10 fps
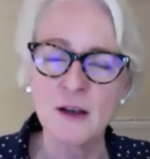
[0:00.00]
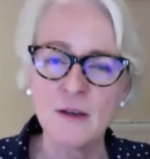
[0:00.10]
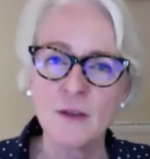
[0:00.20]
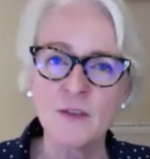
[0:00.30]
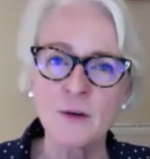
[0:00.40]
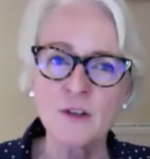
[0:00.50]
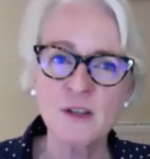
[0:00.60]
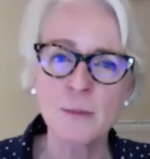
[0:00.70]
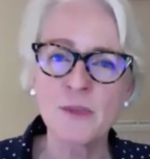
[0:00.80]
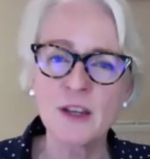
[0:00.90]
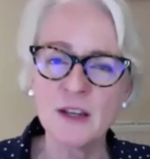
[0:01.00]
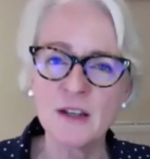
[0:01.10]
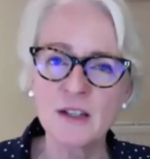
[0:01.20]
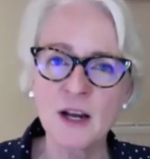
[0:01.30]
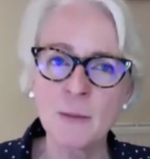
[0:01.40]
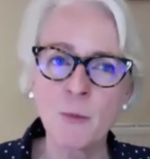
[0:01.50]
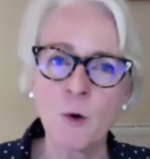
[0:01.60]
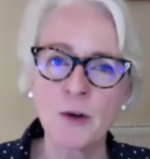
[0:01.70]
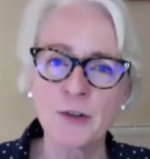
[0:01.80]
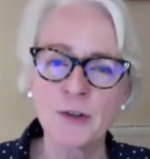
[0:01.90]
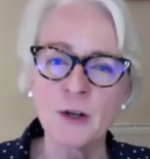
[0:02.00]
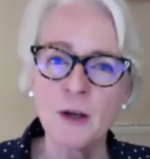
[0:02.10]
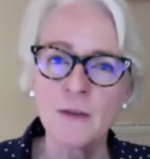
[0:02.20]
that there is something in tap water